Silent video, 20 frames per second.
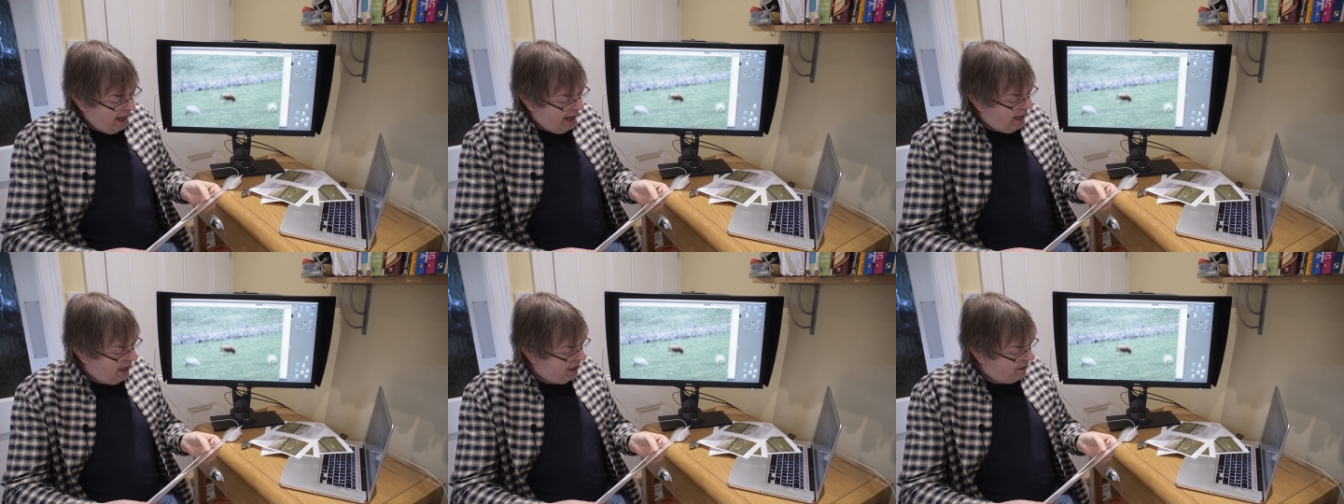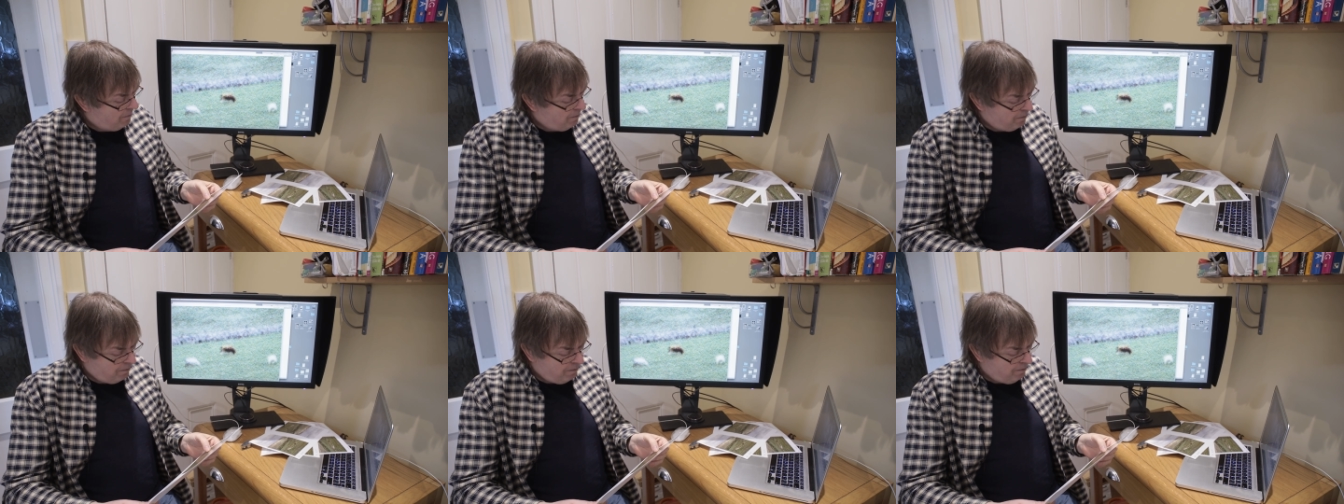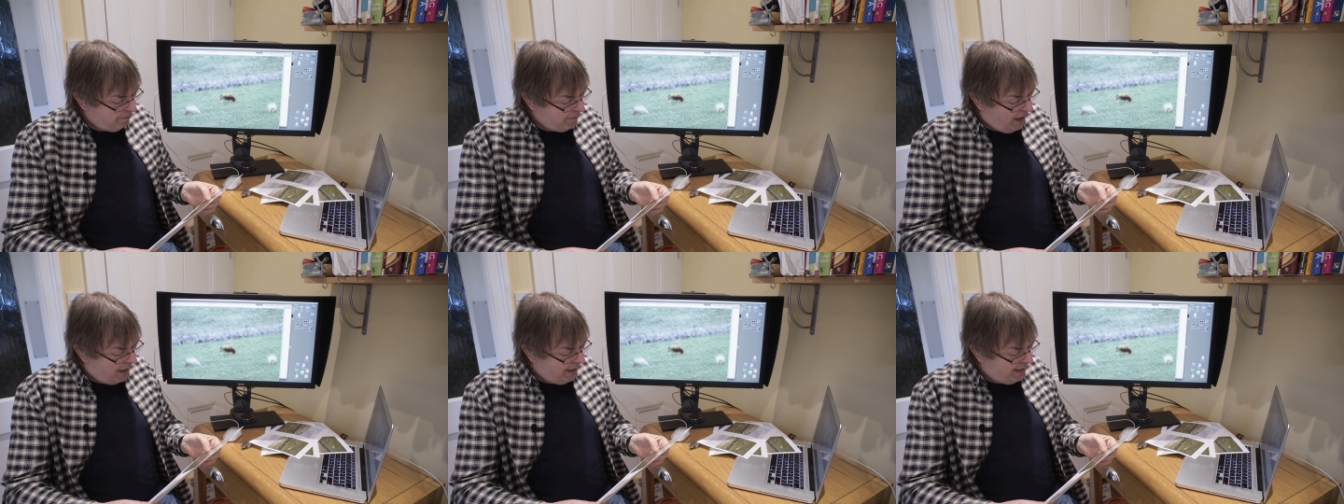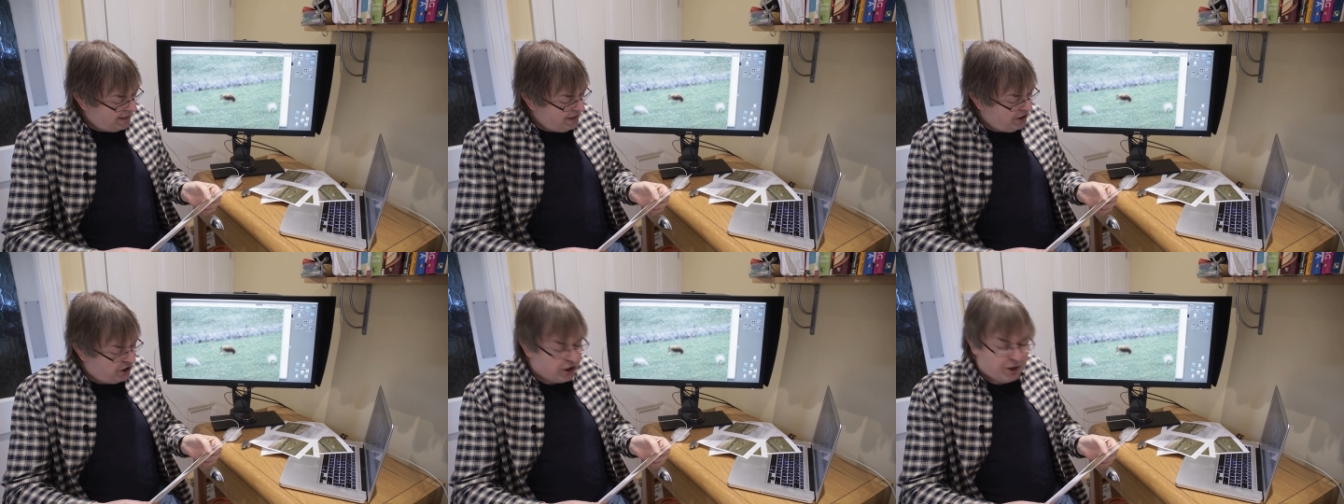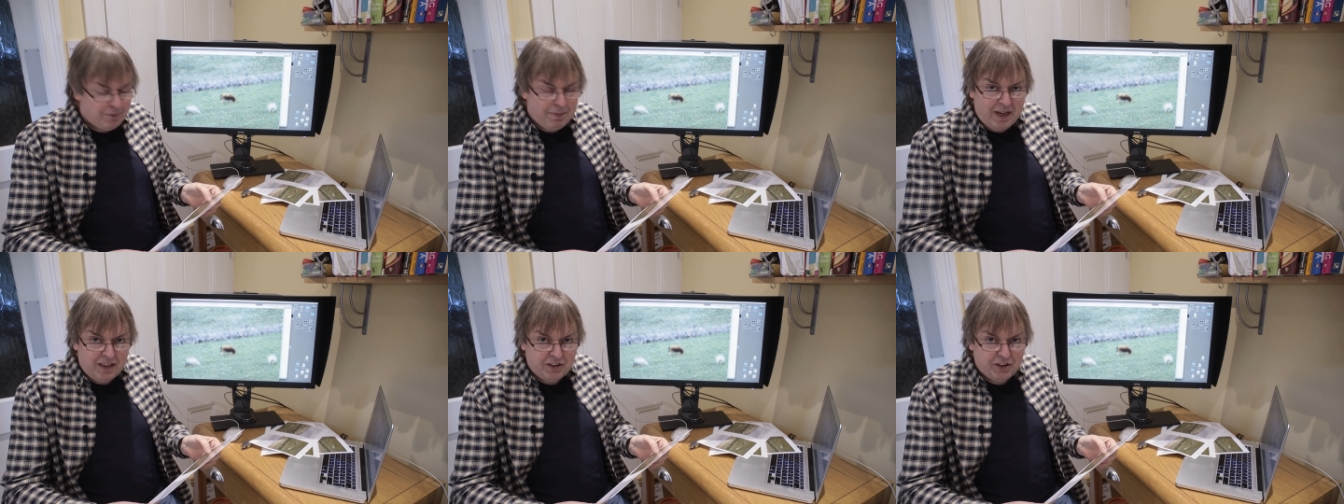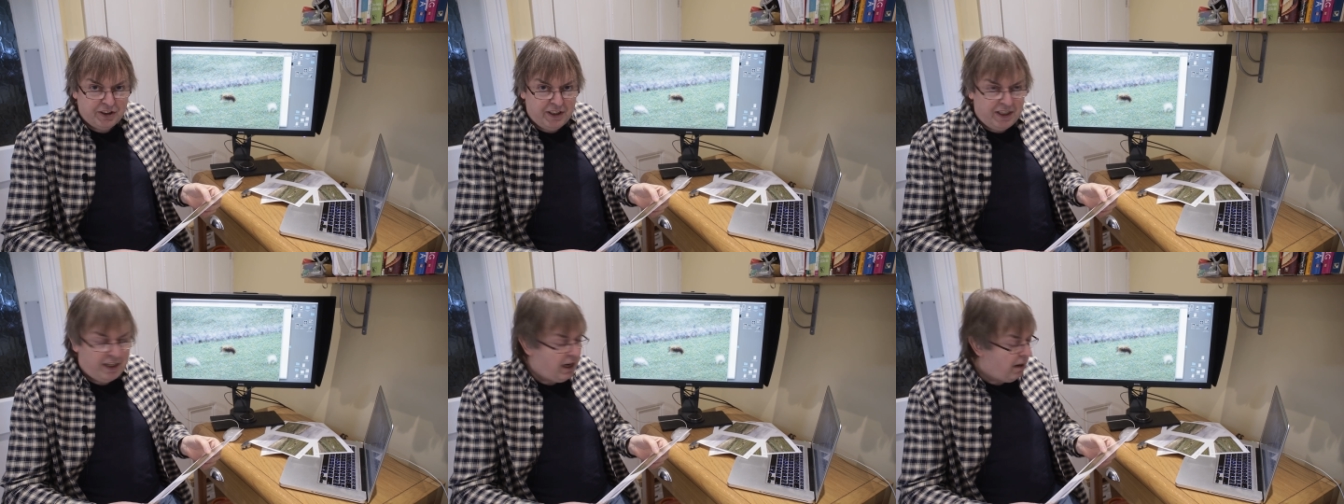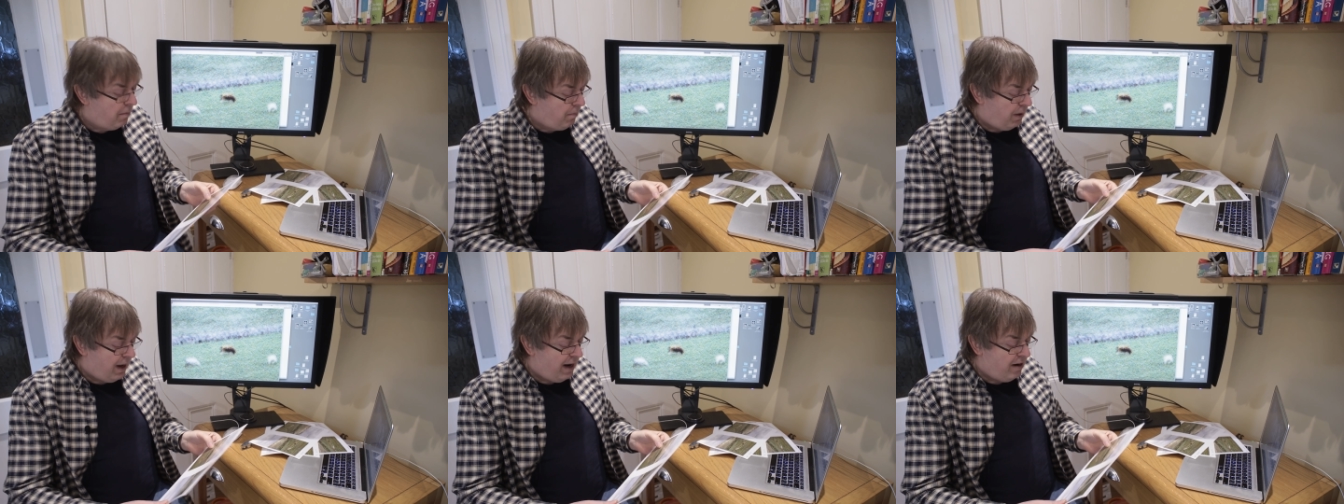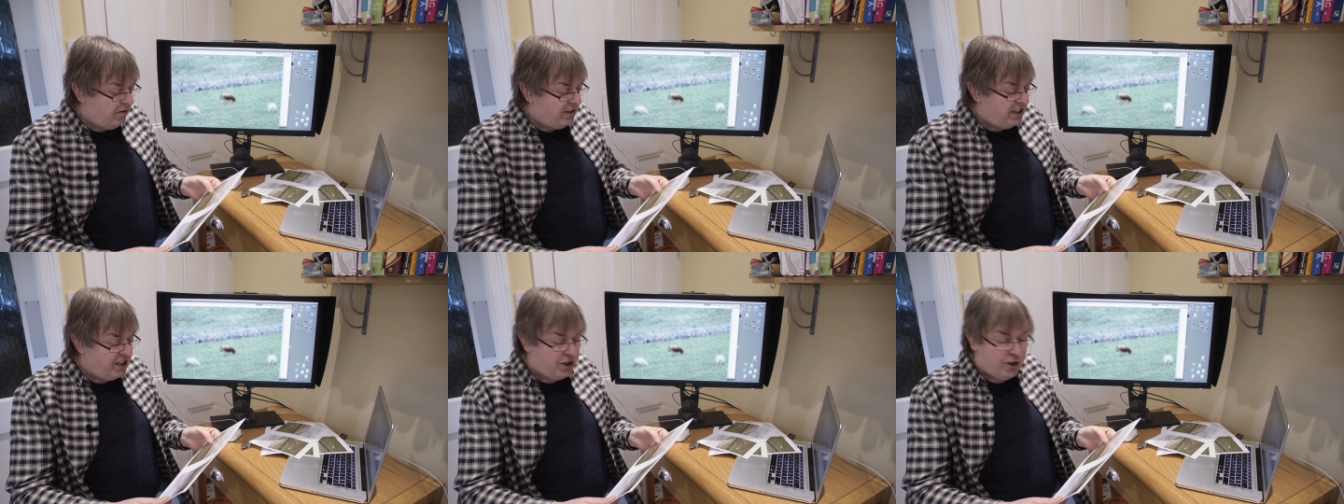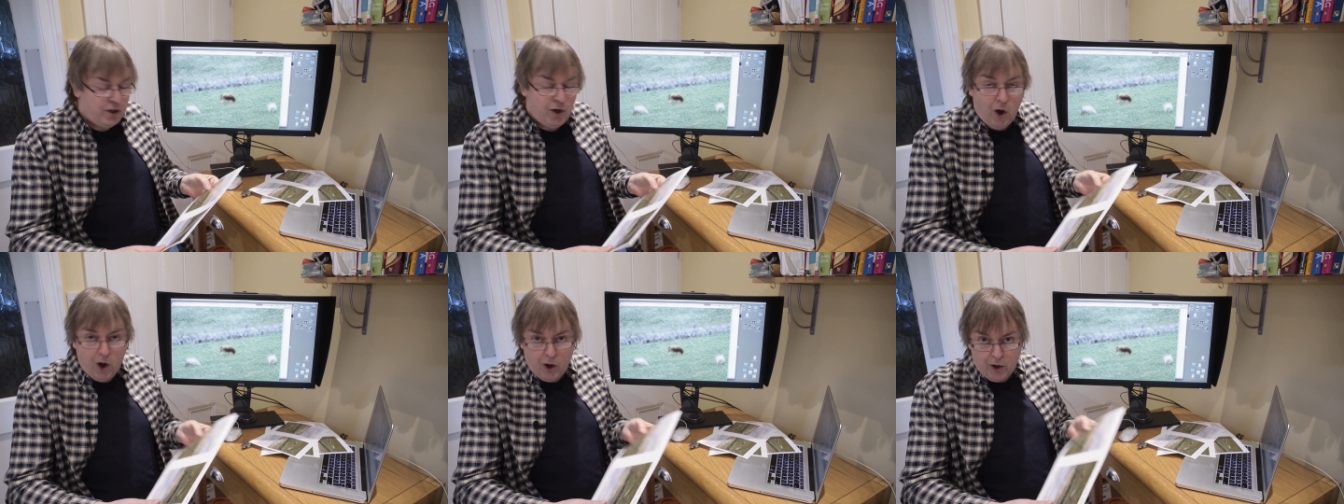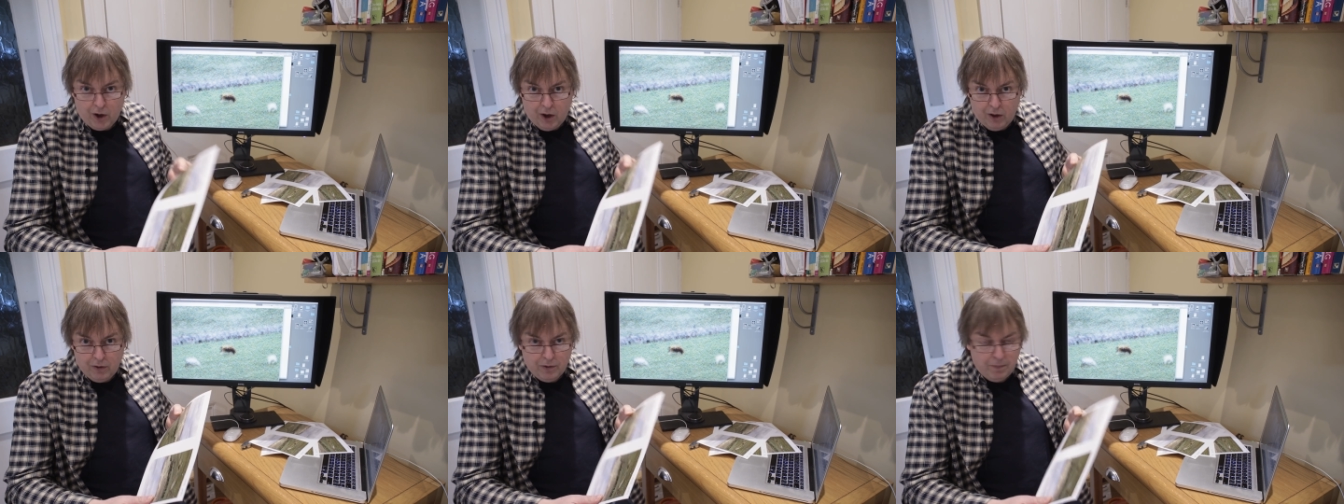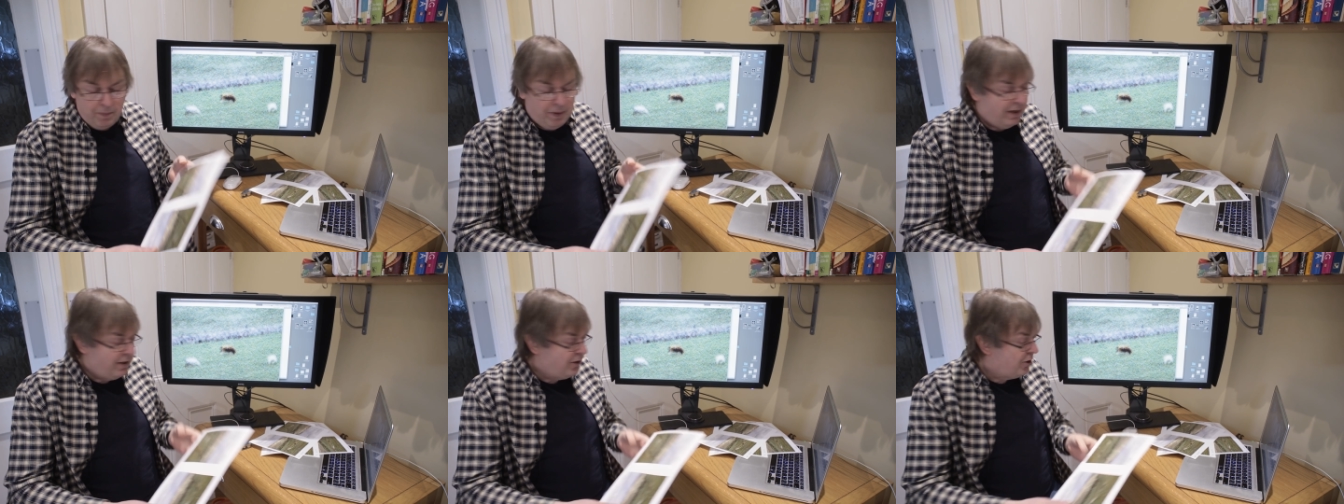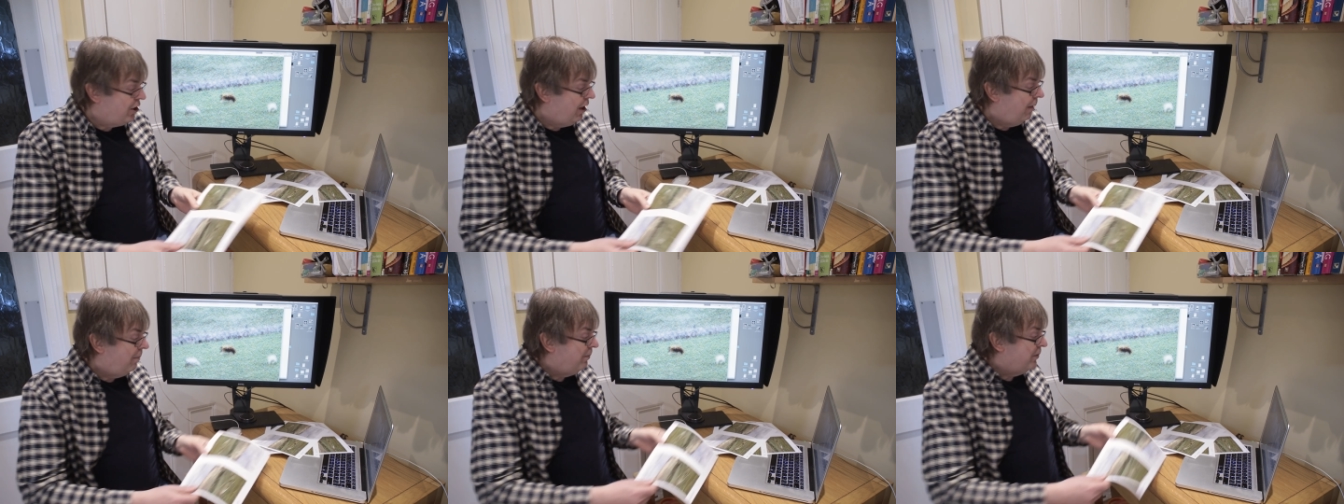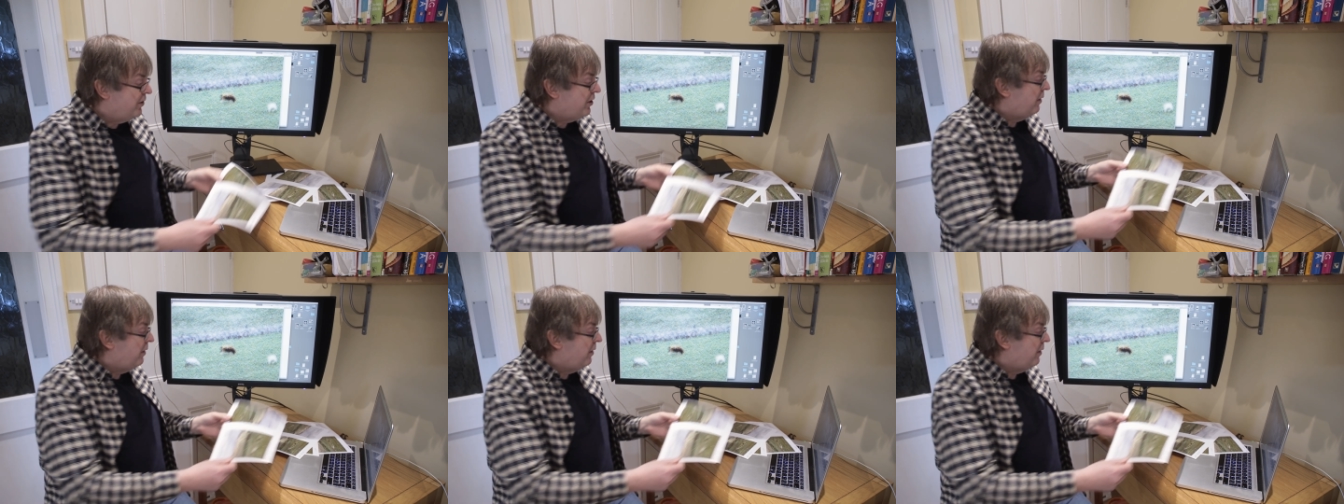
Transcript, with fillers: And I can just about see a brownish dot on the picture.